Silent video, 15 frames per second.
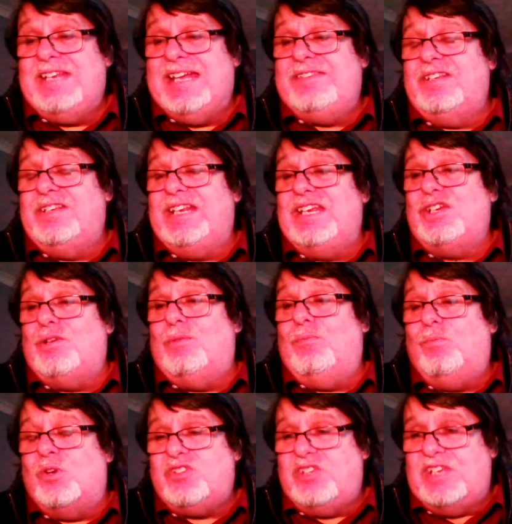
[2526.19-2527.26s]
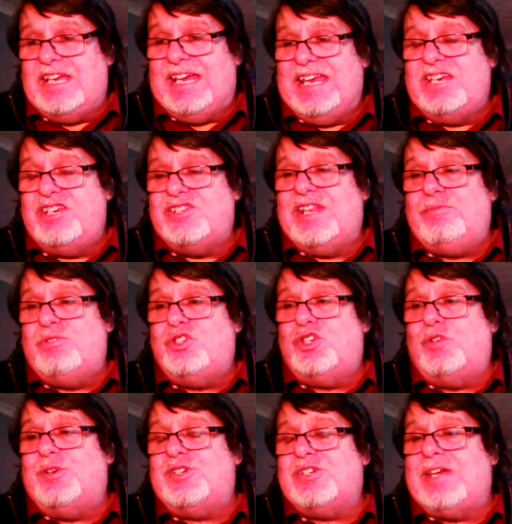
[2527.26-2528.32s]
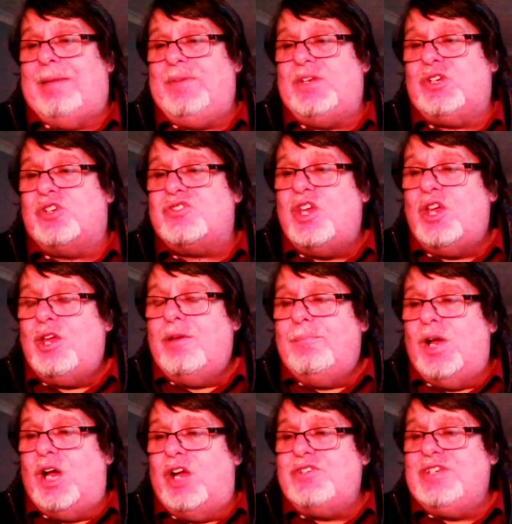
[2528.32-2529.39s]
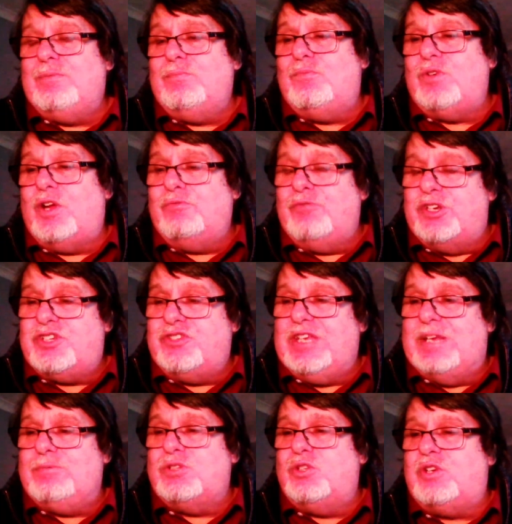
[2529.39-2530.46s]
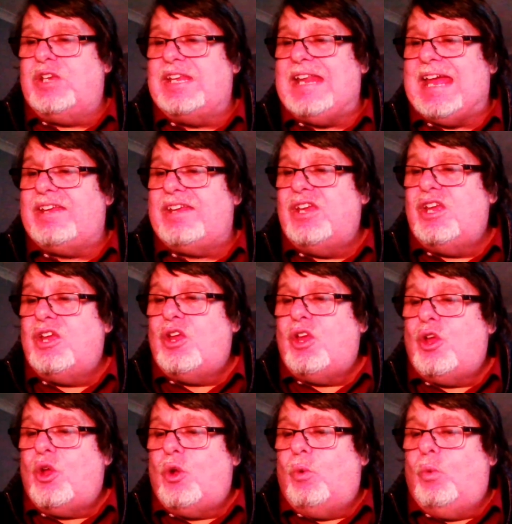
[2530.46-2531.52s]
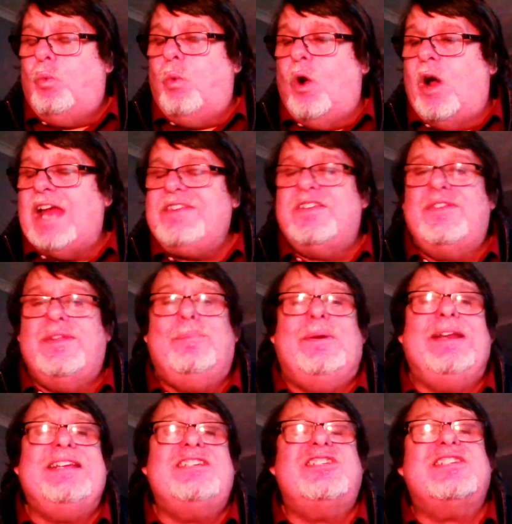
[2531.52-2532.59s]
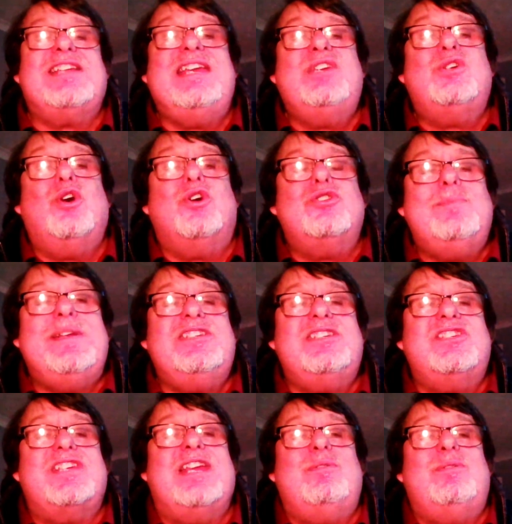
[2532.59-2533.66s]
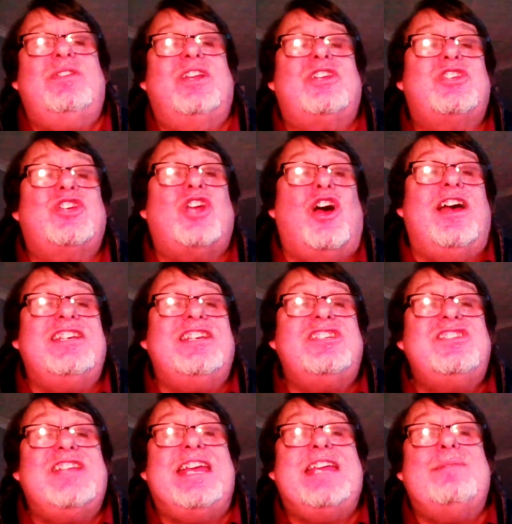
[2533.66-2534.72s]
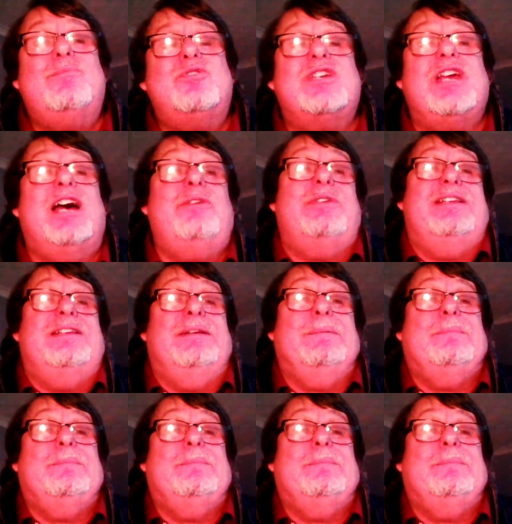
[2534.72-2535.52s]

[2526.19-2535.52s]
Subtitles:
had to link them was the age. They were Jewish, and because Martin originally was looking at why did the police say Kosminski when the guy's name was Cohen?